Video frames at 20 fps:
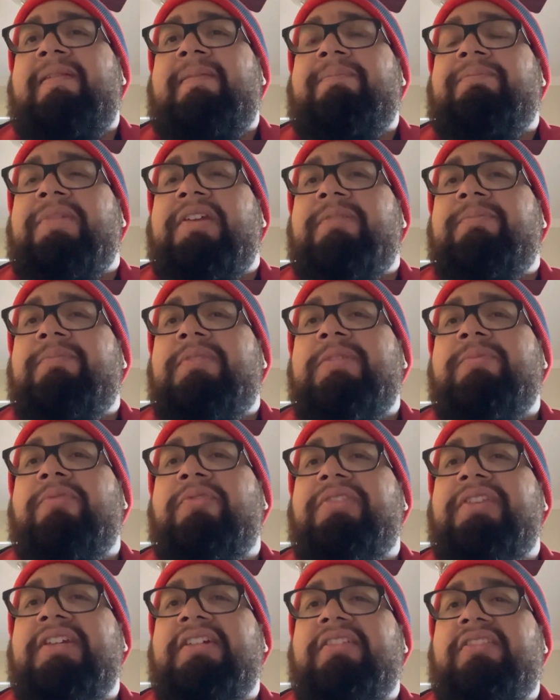like people
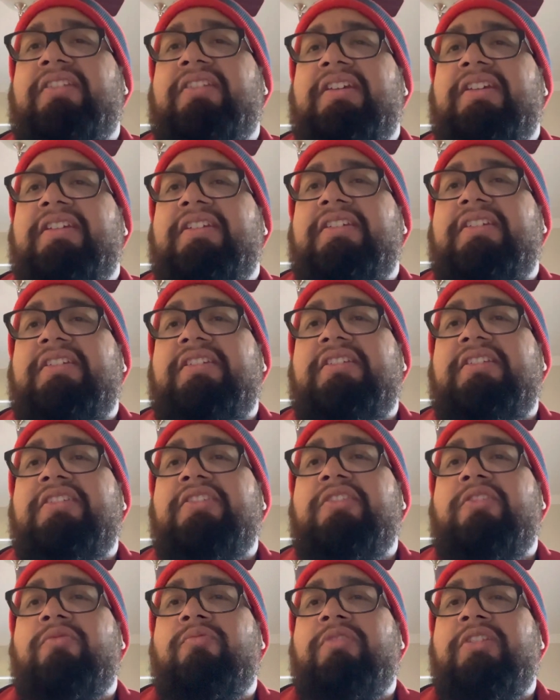think it's like
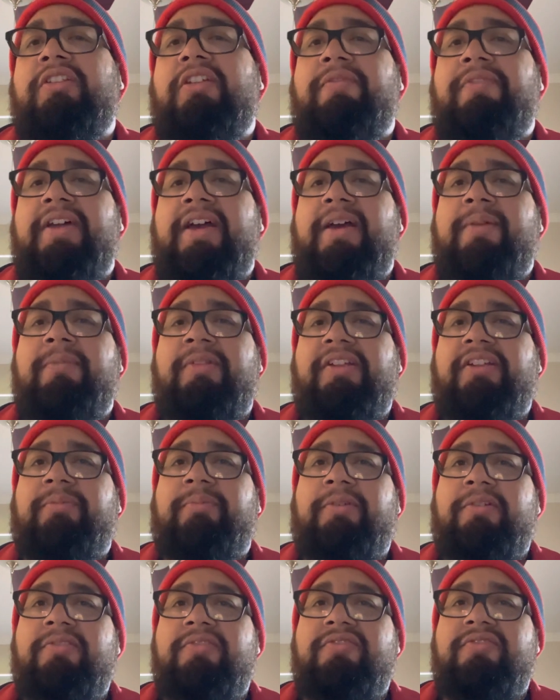either we love the MLS
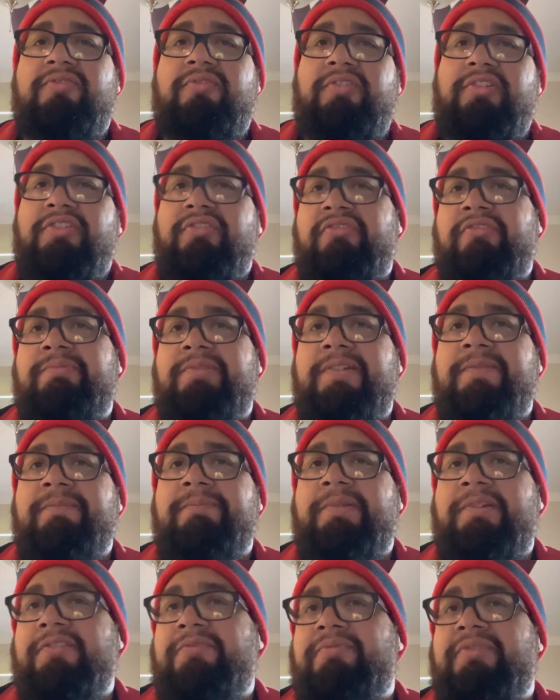players or the European
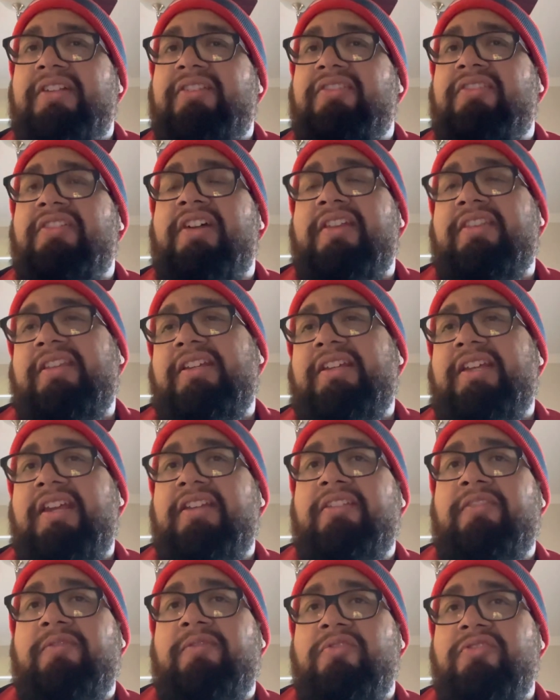players, but that's not the
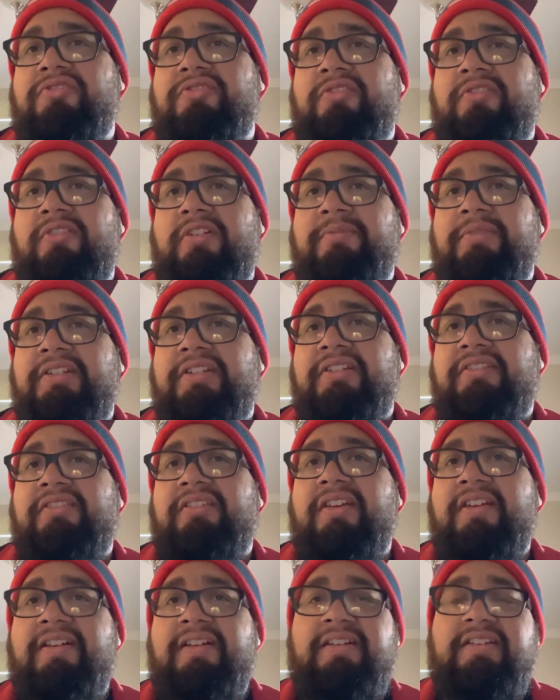case for sure. I mean, it's
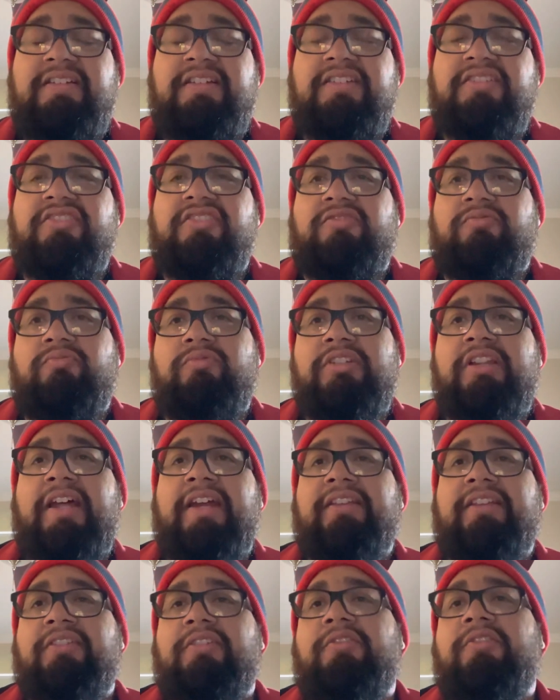just we
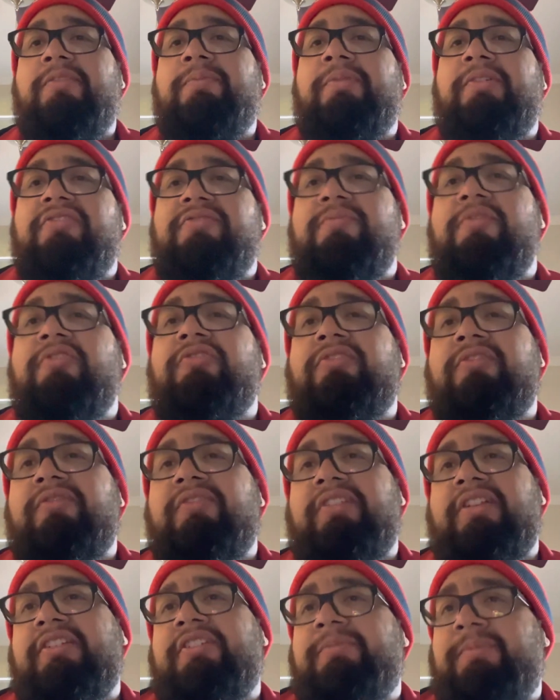like the good players, most of
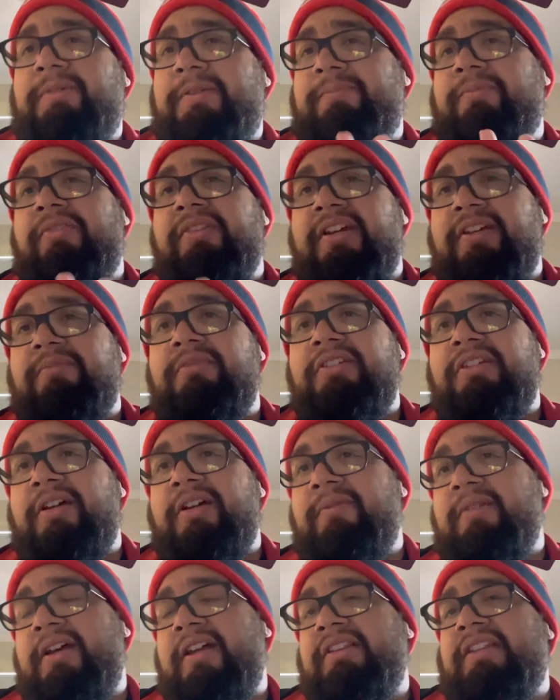us, at least people like me.
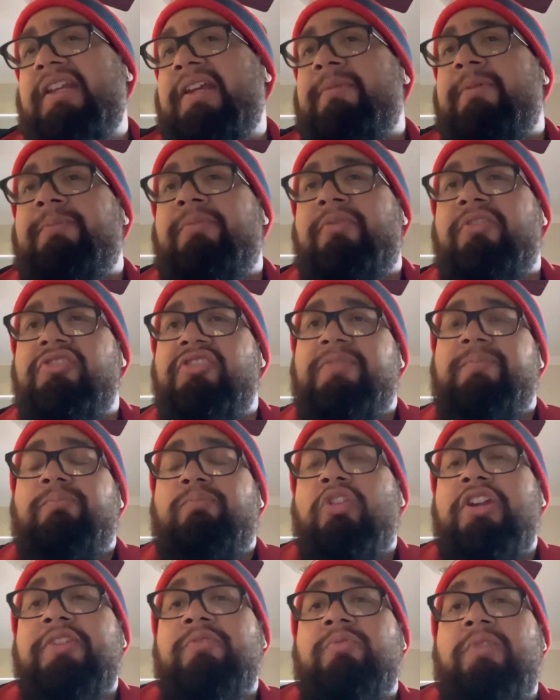I think I'm a
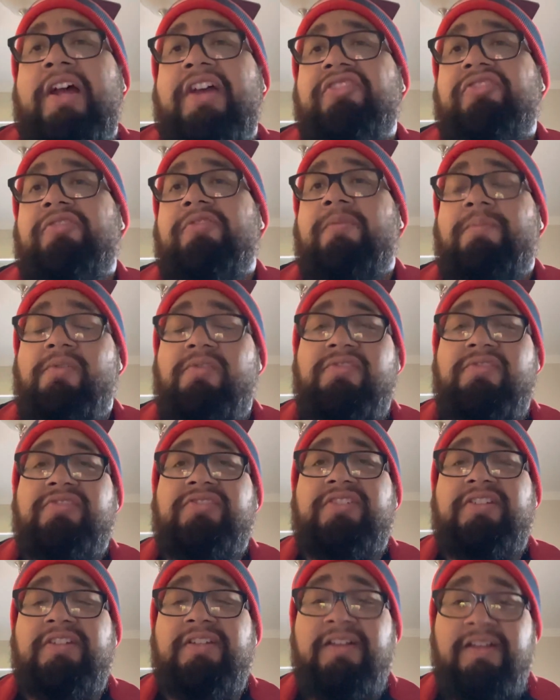pretty rational
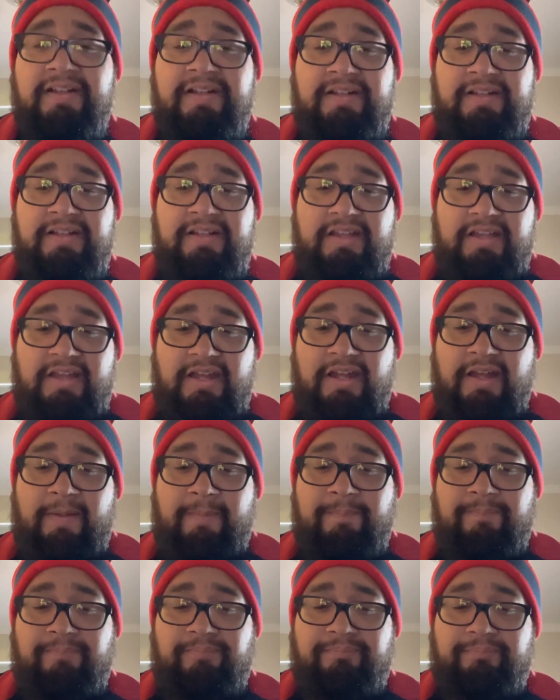person.
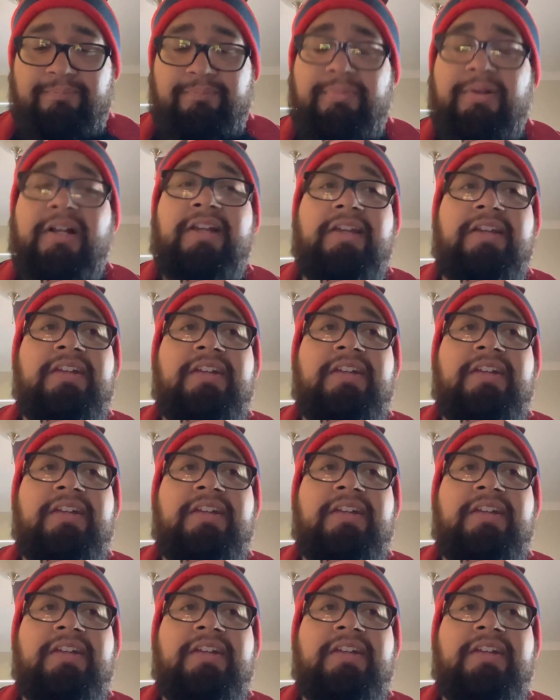But,